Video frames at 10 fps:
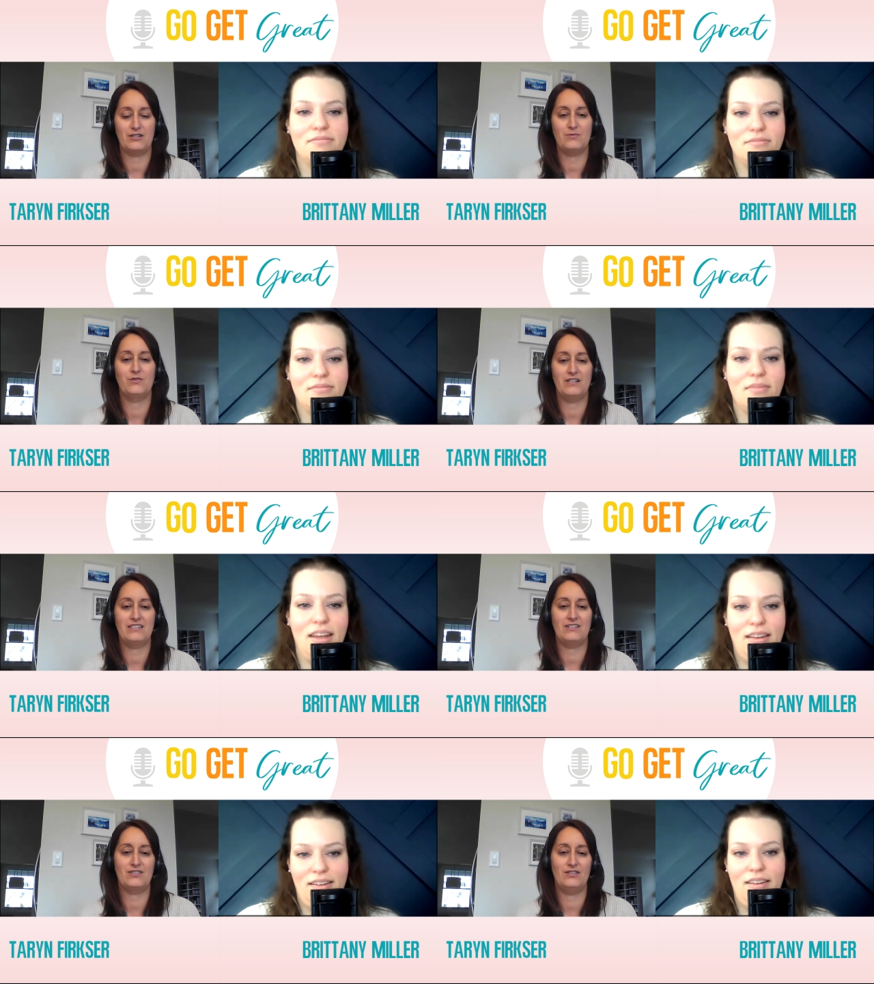Speaker 1: easier to
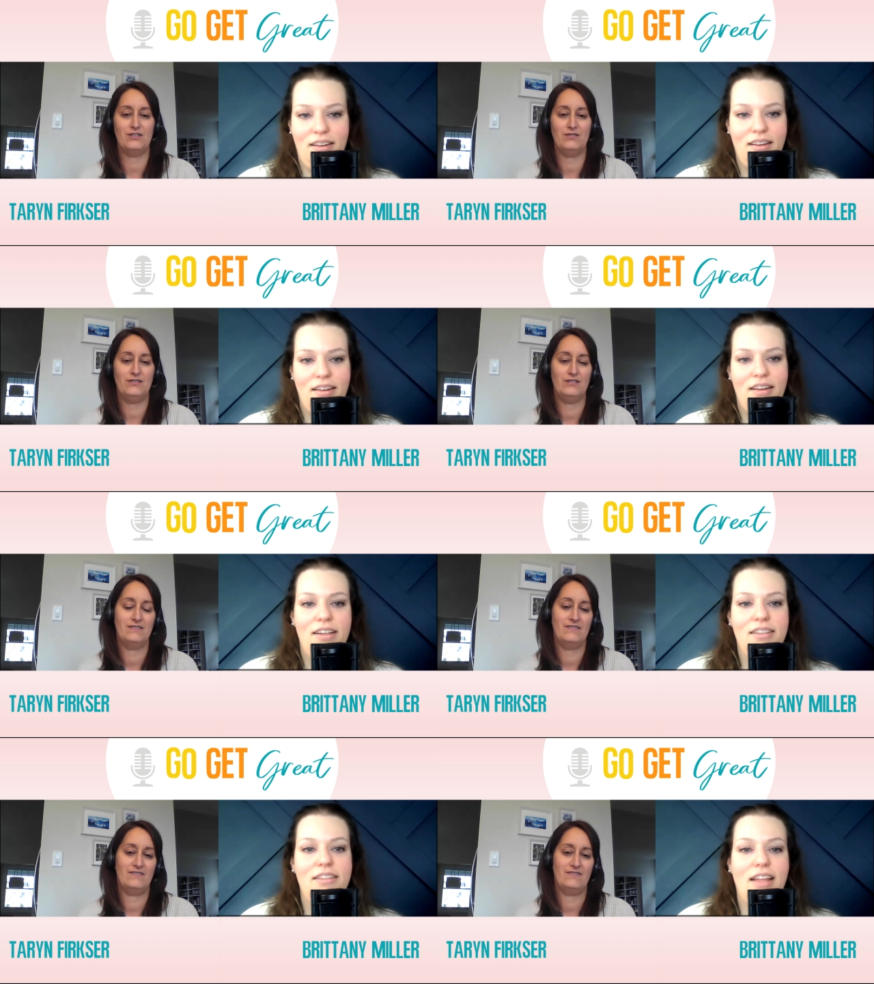do.
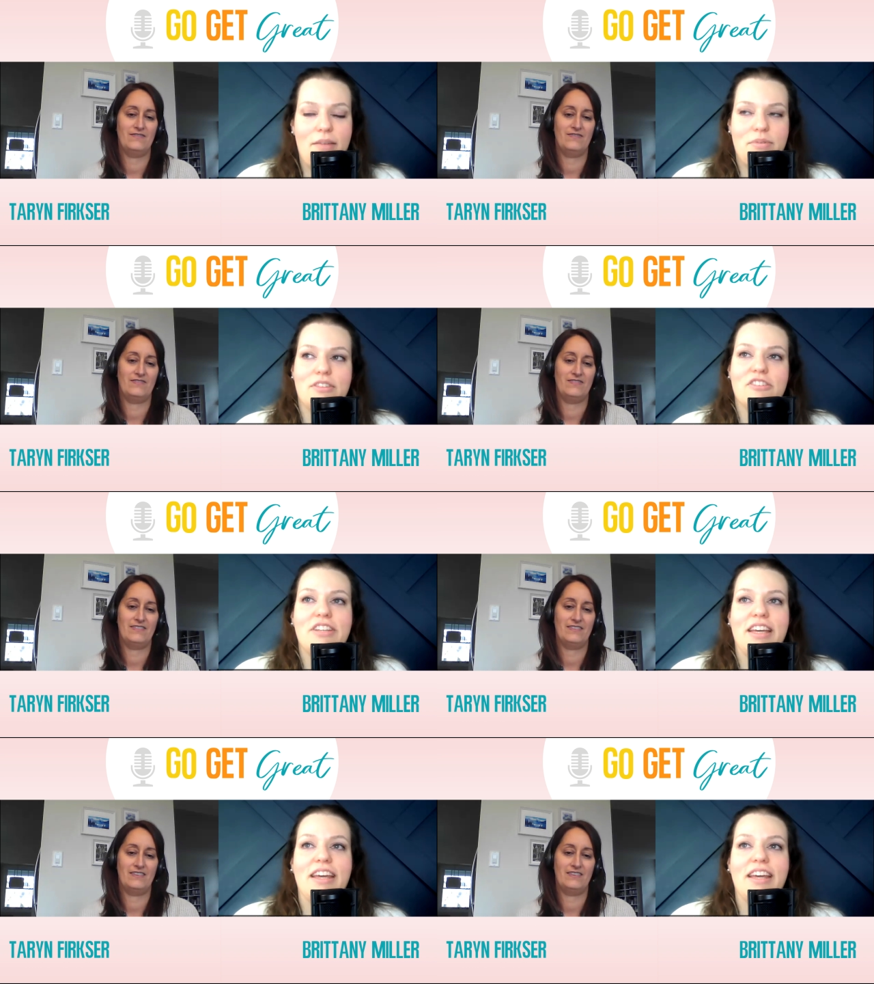Absolutely.